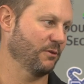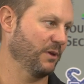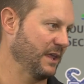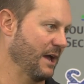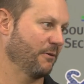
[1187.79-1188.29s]
in and
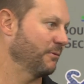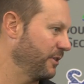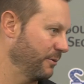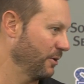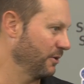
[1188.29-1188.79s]
week out
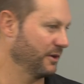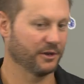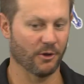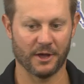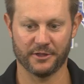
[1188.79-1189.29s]
with the ability
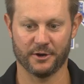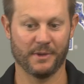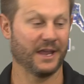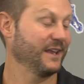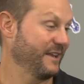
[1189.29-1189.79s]
to go out there
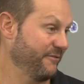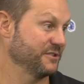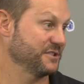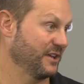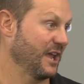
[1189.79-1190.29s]
and make a
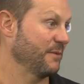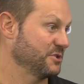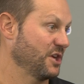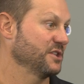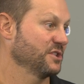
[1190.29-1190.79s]
difference in the game
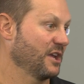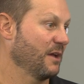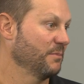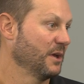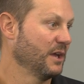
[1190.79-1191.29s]
and change the
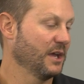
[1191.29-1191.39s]
game.